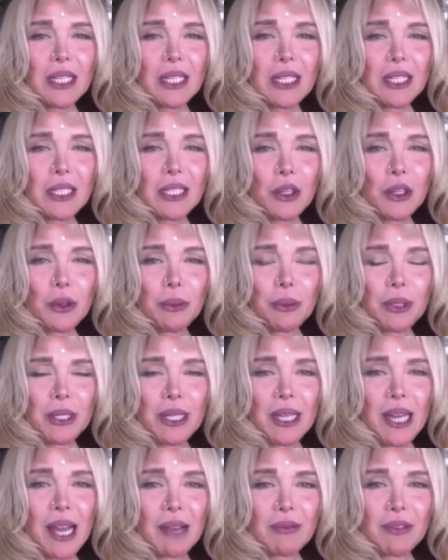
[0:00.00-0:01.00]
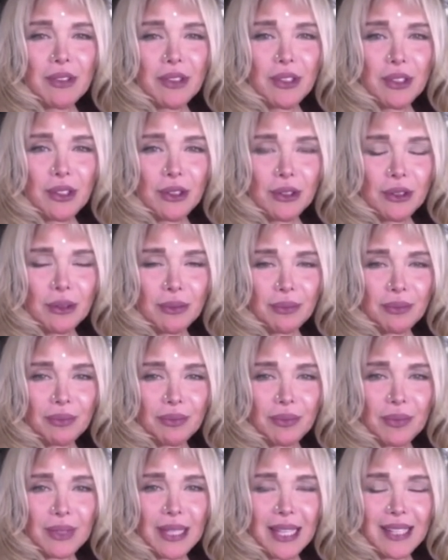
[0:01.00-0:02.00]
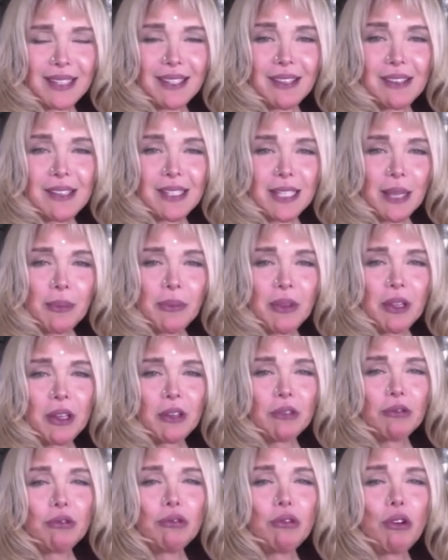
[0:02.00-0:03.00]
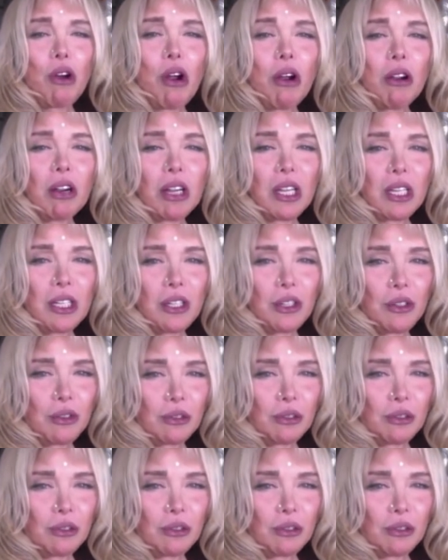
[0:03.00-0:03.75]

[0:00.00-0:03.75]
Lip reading: nobody loves you, that there is something wrong in you.